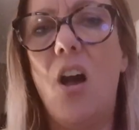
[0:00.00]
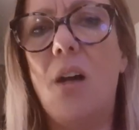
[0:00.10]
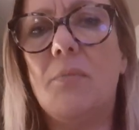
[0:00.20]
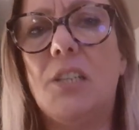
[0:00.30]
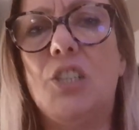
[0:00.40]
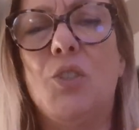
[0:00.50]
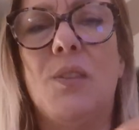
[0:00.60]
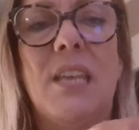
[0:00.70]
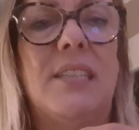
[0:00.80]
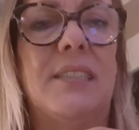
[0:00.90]
I'm going to do
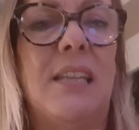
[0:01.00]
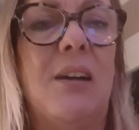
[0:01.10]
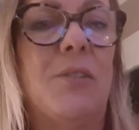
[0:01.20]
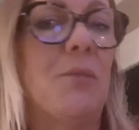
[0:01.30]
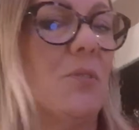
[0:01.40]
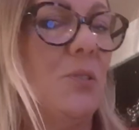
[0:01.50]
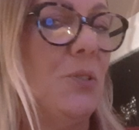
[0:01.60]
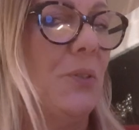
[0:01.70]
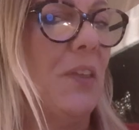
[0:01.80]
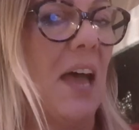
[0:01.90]
this now, and I'm going to
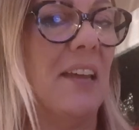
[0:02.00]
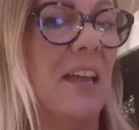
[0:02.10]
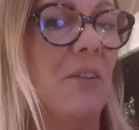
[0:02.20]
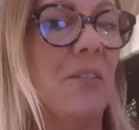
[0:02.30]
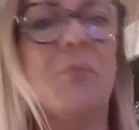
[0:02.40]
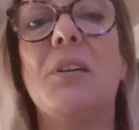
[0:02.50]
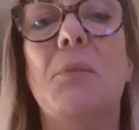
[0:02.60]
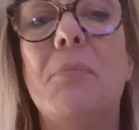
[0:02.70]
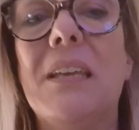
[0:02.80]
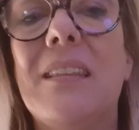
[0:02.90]
do that now, and I'm going
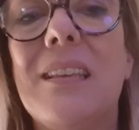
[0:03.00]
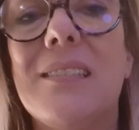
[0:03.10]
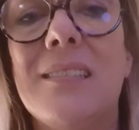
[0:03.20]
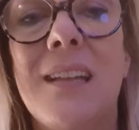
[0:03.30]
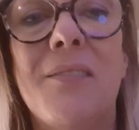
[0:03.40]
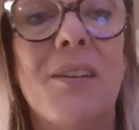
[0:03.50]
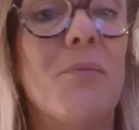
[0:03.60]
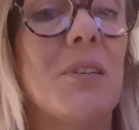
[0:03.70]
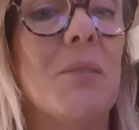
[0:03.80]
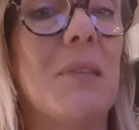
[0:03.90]
to be this now, and
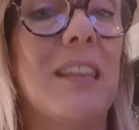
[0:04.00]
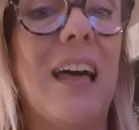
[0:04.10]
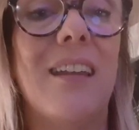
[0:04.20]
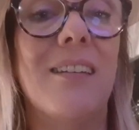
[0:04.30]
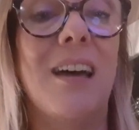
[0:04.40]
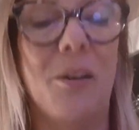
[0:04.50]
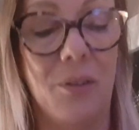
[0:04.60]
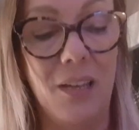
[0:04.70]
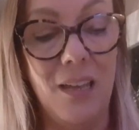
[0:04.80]
I'm going to be that now.